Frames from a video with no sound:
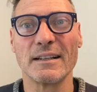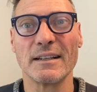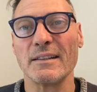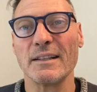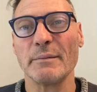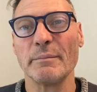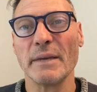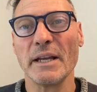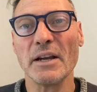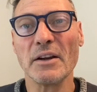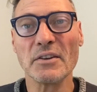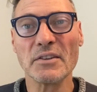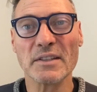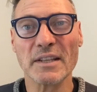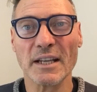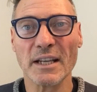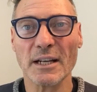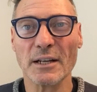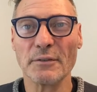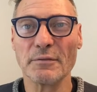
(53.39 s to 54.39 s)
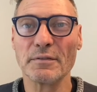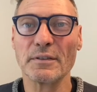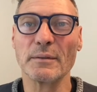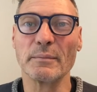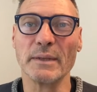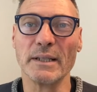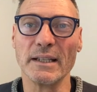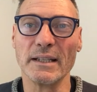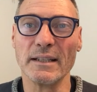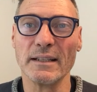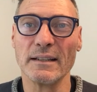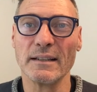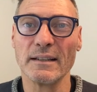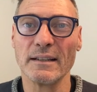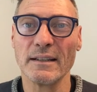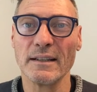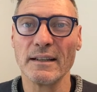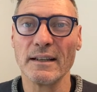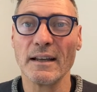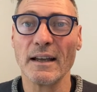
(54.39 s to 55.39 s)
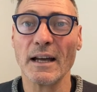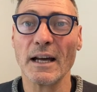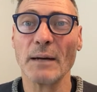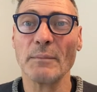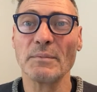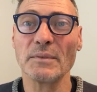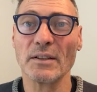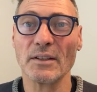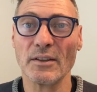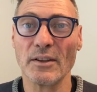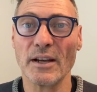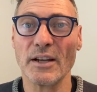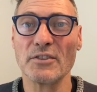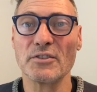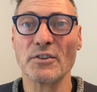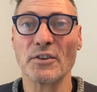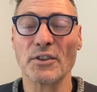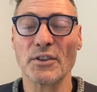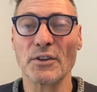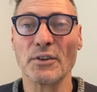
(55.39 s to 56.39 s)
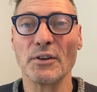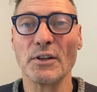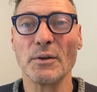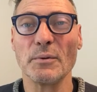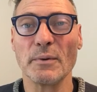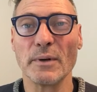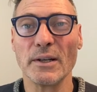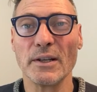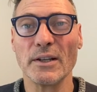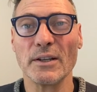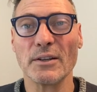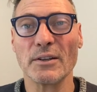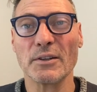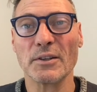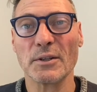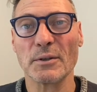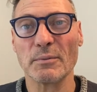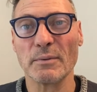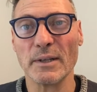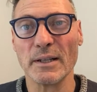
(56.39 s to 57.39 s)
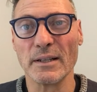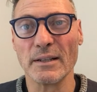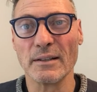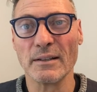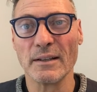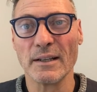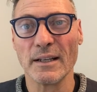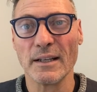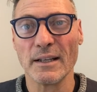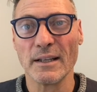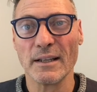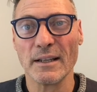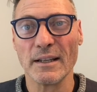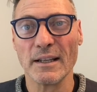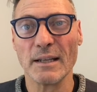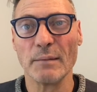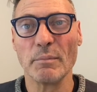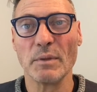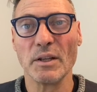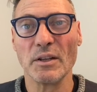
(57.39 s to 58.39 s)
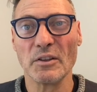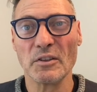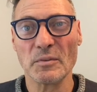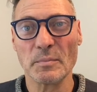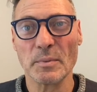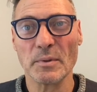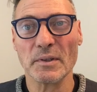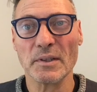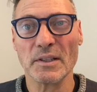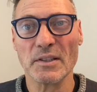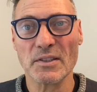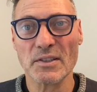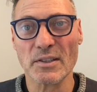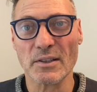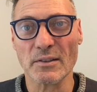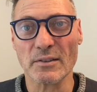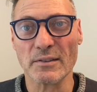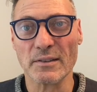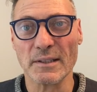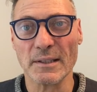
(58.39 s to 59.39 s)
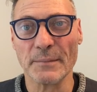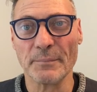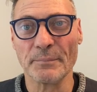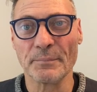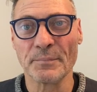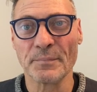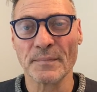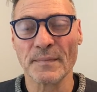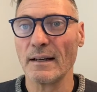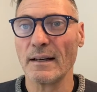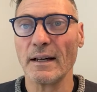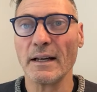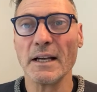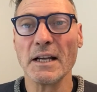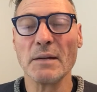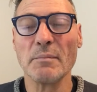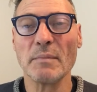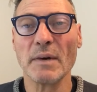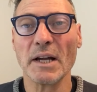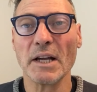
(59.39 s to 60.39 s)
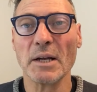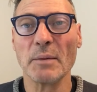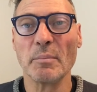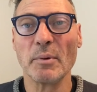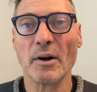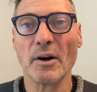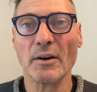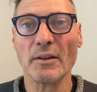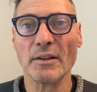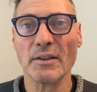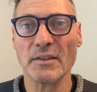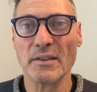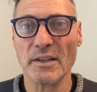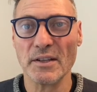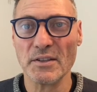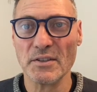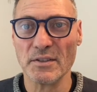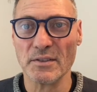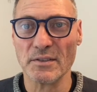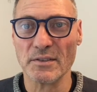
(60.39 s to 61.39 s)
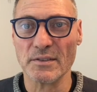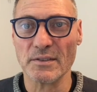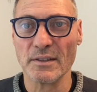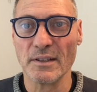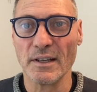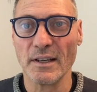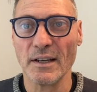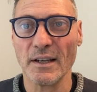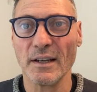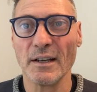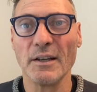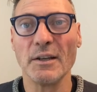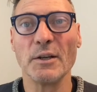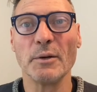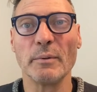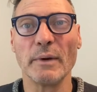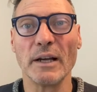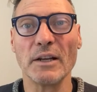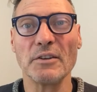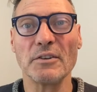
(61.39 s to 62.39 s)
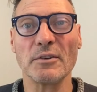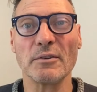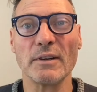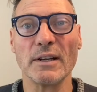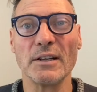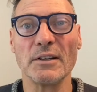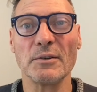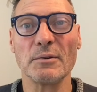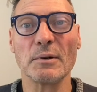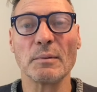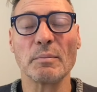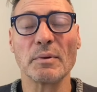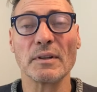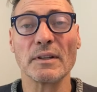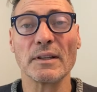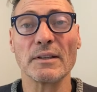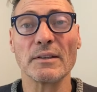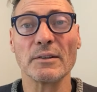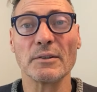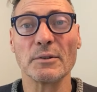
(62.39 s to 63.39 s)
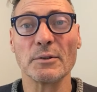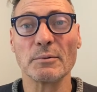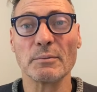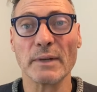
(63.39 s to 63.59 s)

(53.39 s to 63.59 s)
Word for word: The mayor's care for me helped to launch a 31 year career in municipal consulting. I admire politicians who enter into a political